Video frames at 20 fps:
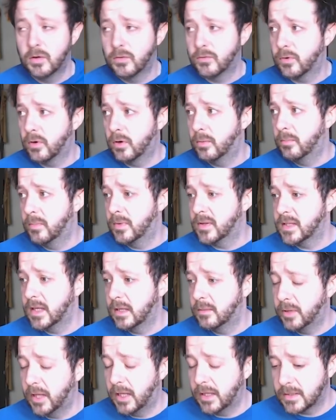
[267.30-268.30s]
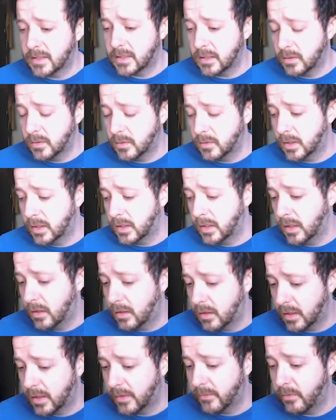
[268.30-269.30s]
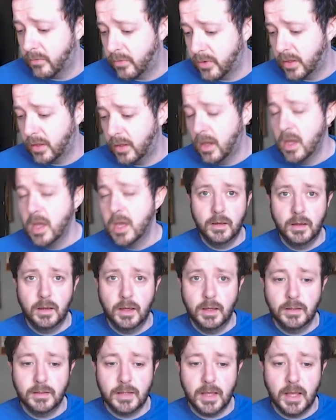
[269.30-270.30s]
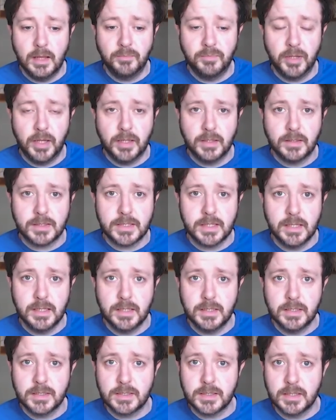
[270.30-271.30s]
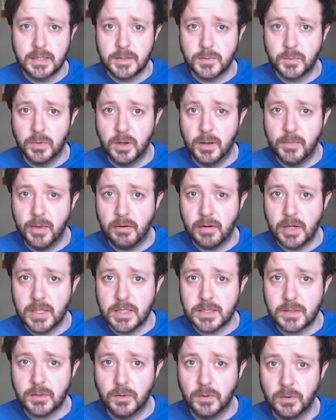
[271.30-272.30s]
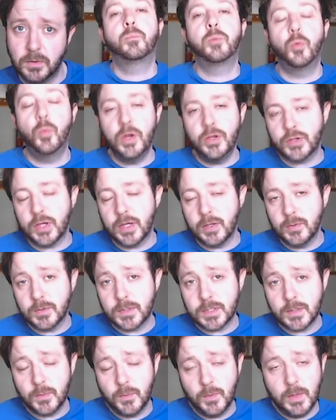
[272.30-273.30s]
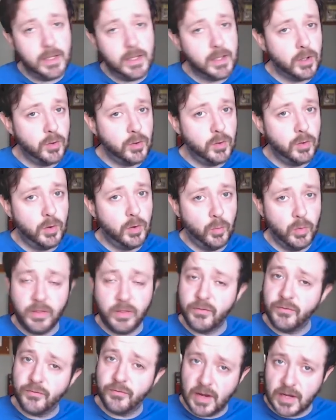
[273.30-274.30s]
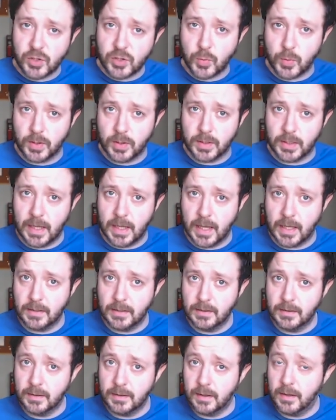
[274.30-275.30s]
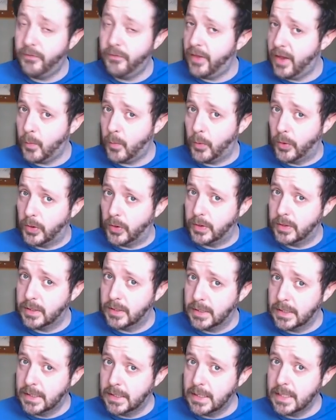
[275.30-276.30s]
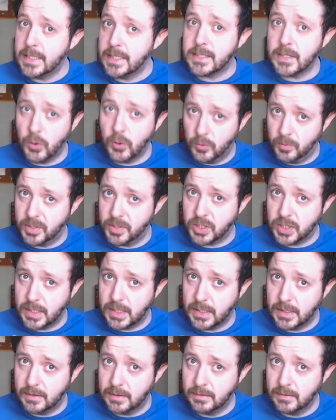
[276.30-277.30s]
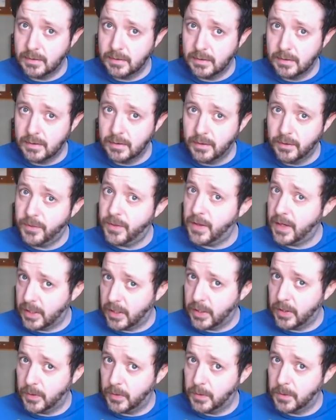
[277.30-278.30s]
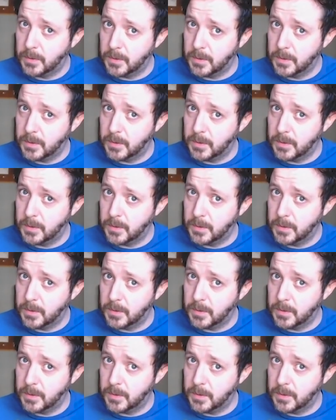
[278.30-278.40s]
from said plant, so you can't have everything. And eggplant is what Americans call them. But we don't. We go with the French word again, and that word is aubergine. Thank you.